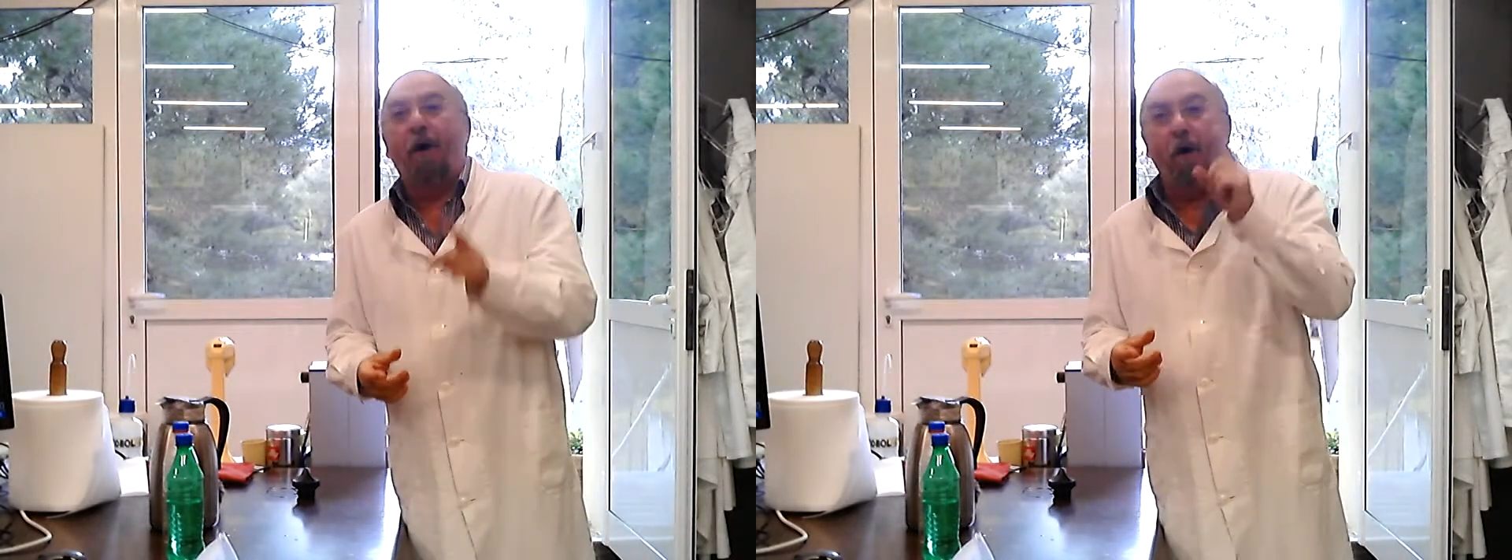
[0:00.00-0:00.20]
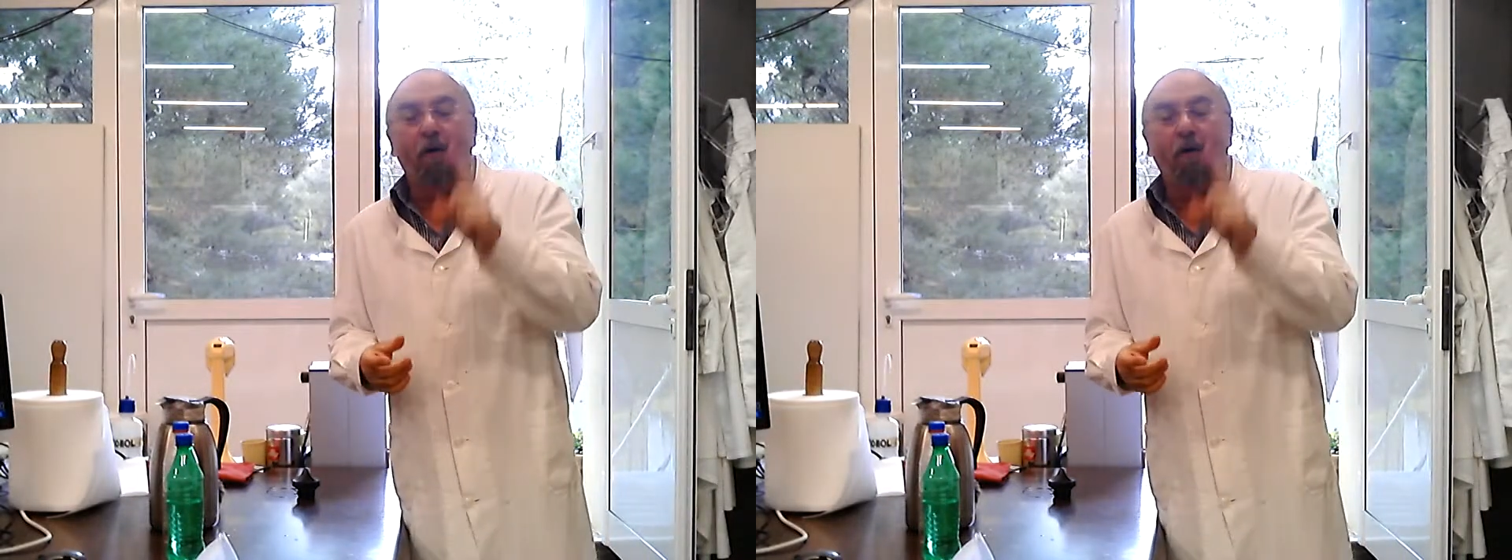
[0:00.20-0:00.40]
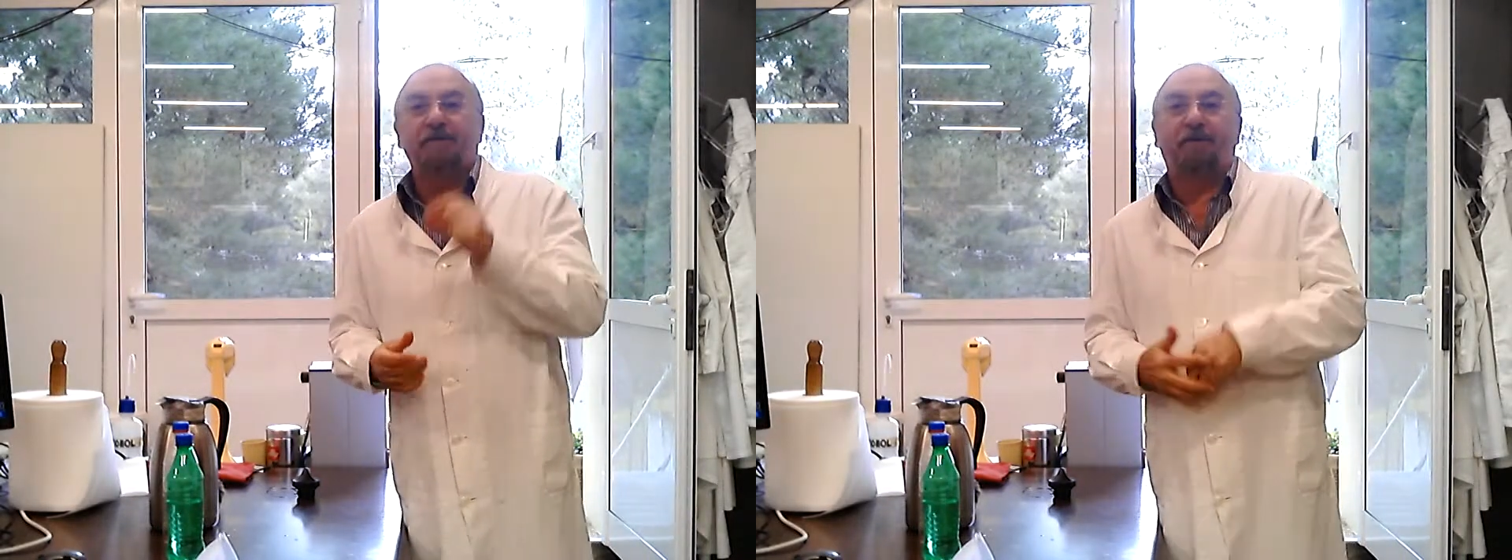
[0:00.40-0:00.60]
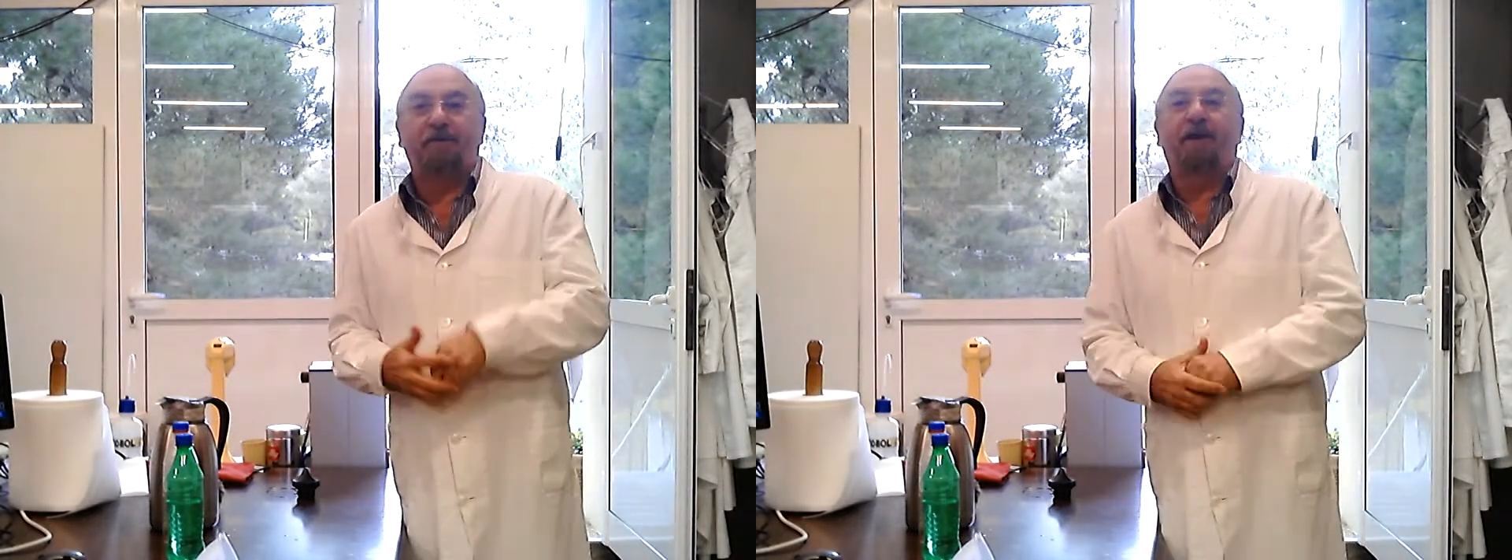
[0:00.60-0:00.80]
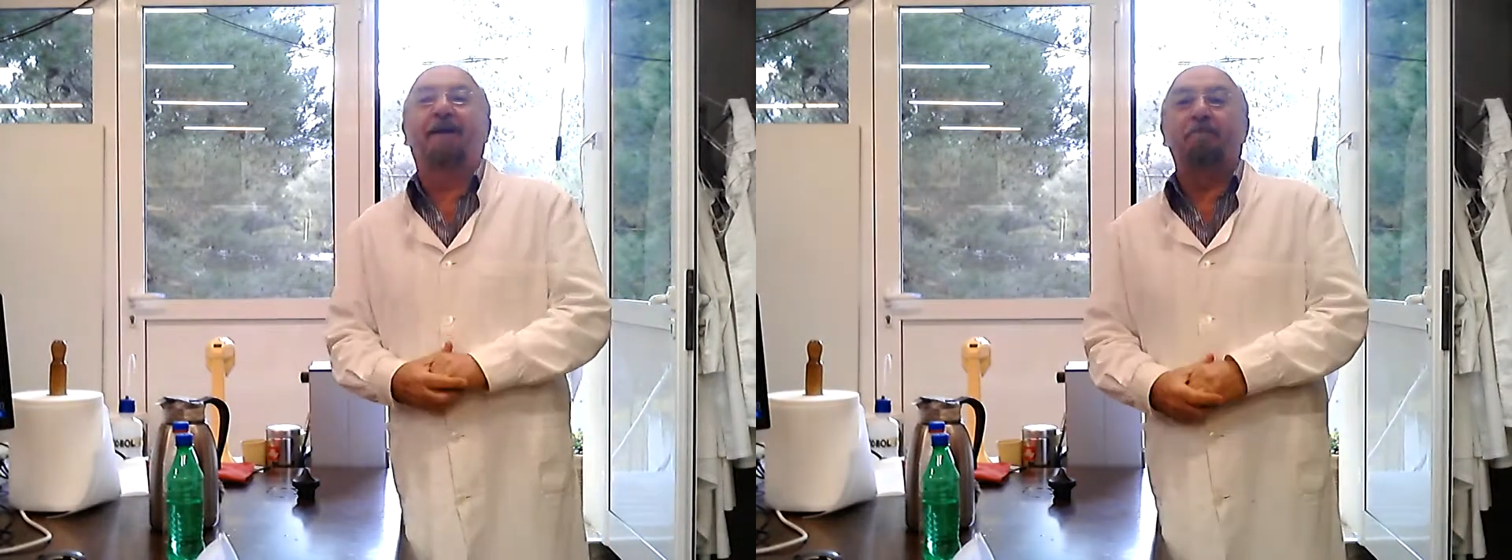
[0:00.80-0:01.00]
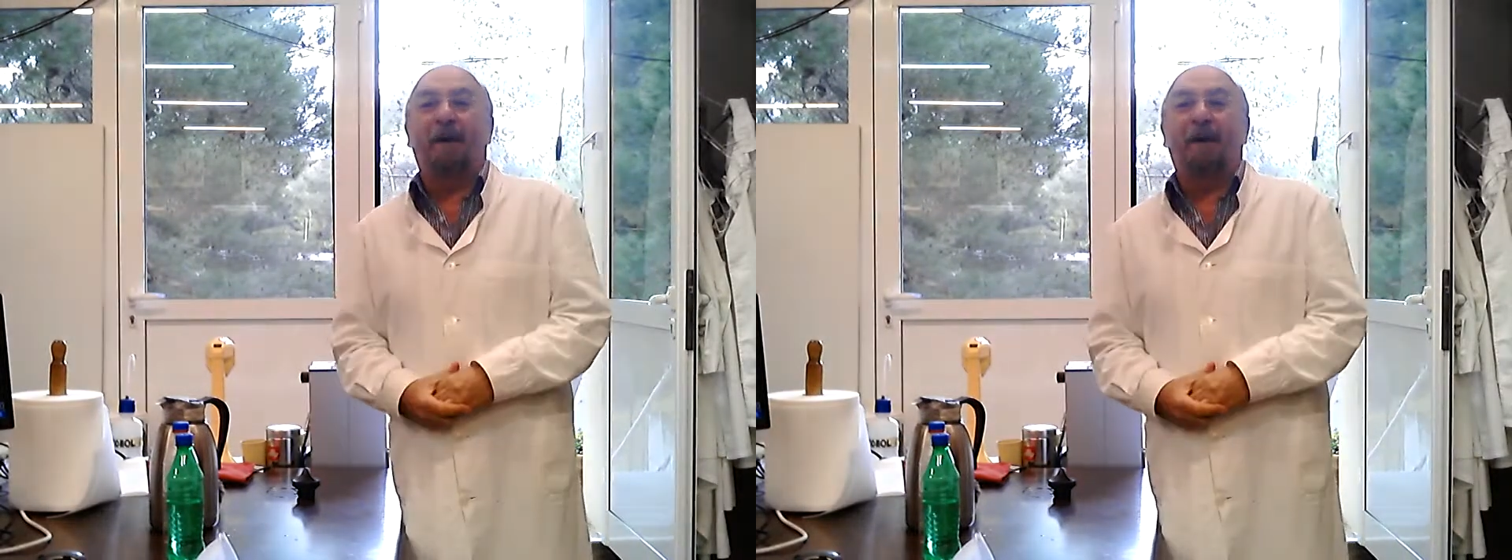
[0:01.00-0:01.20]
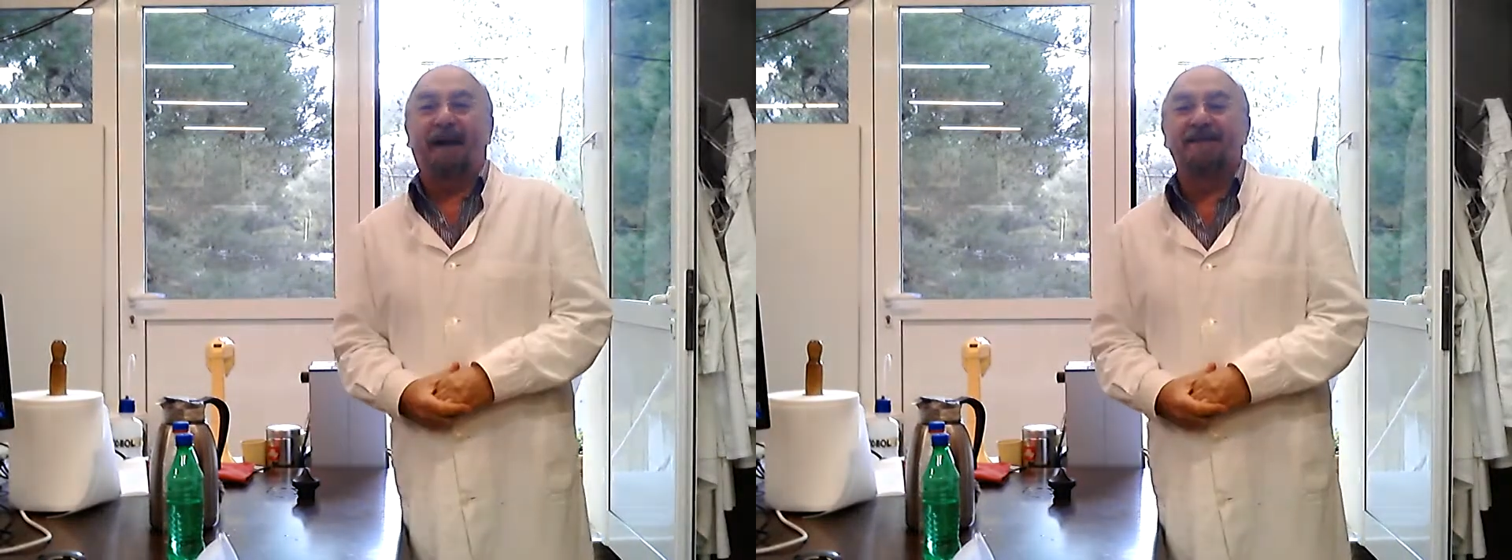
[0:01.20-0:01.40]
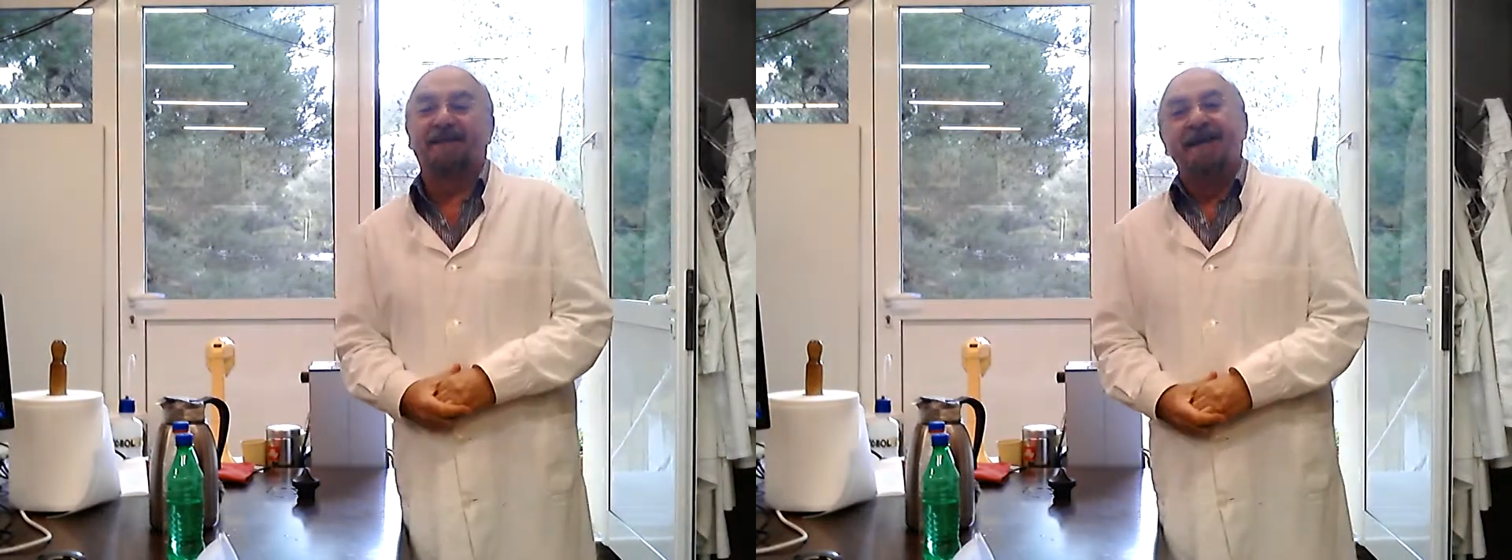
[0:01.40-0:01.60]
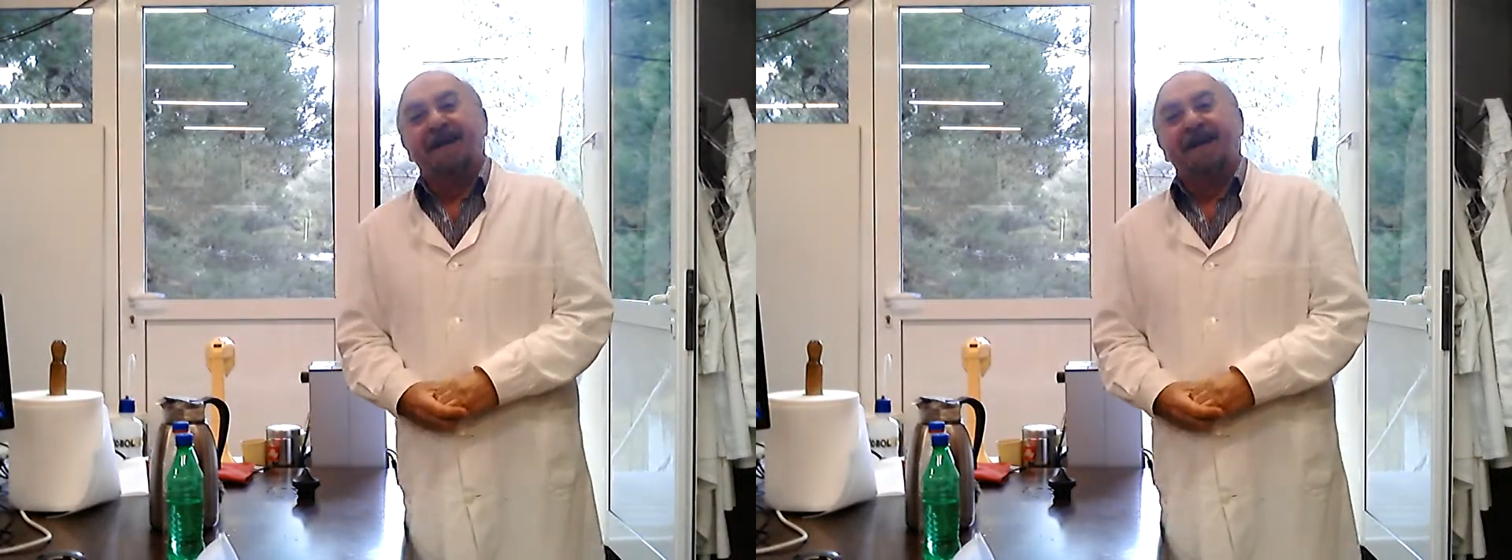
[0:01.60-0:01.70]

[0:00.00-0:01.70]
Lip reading: always occur in pairs.